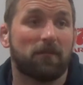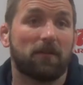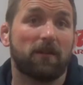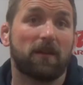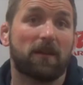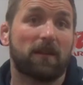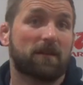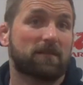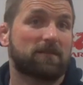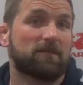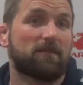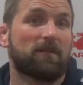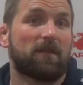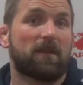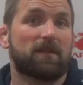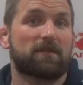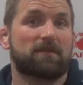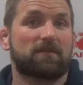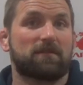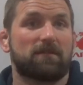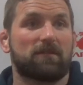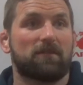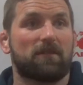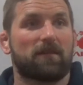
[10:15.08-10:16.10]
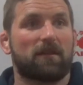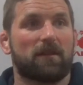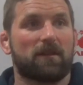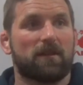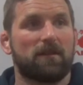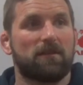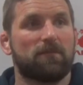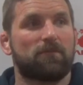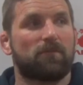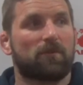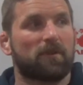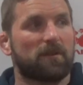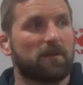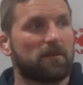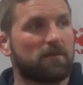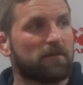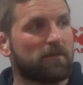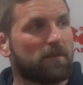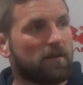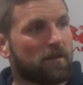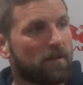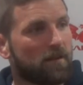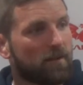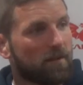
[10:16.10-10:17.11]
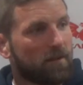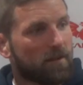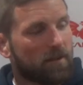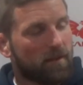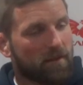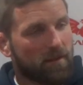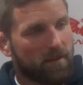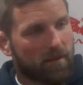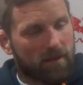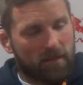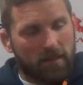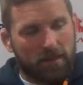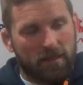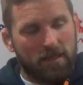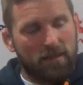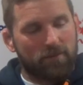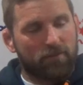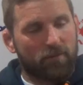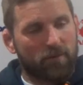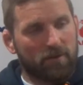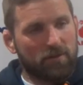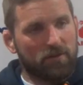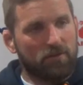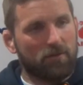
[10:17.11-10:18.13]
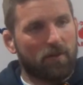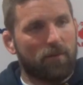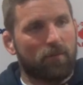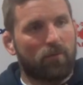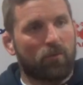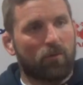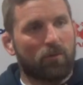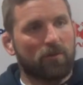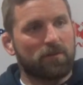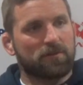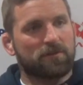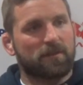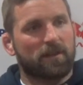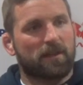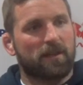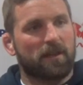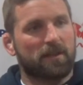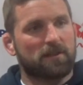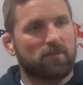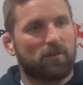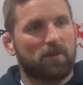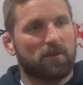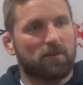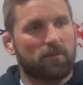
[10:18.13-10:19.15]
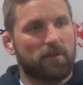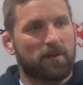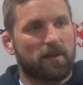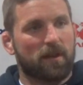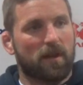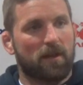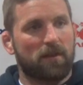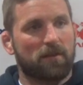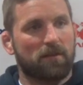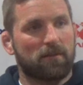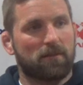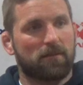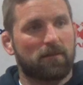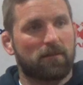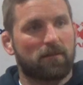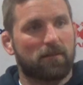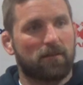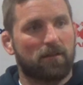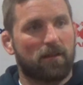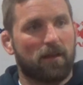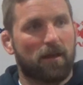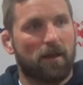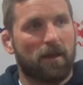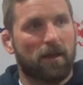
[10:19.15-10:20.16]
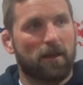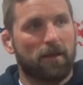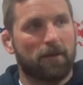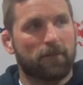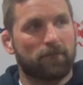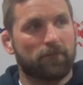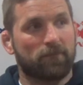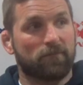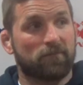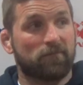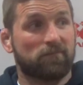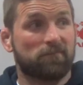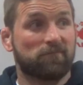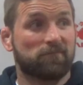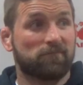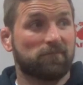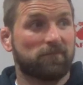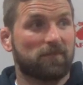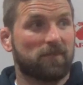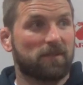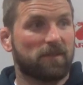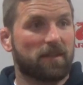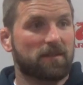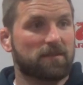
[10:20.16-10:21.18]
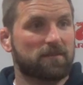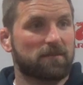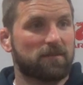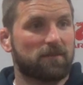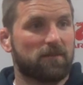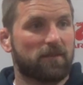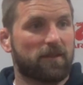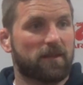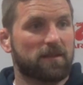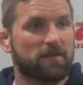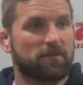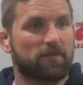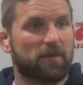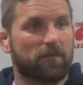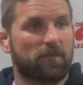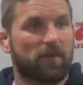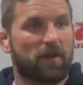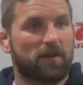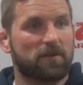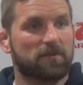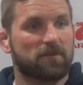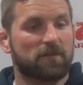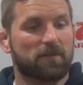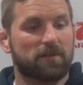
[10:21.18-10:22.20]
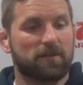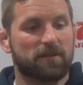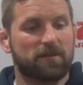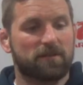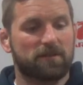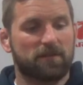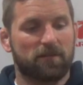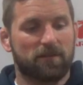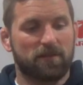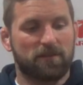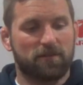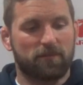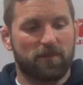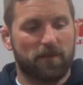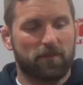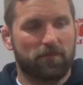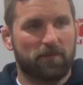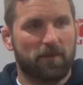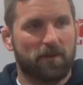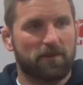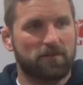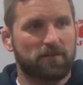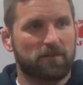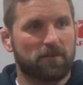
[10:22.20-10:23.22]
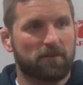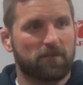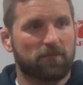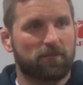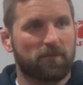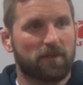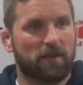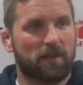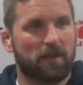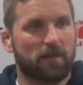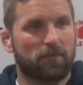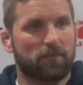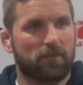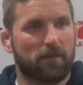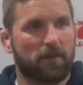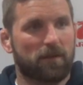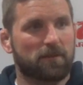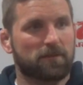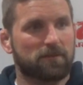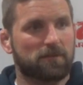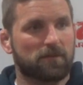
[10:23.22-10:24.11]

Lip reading: Well, yeah, that he probably knew how important the kicks were at the weekend. That's big pressure, and he's a big pressure, big game player.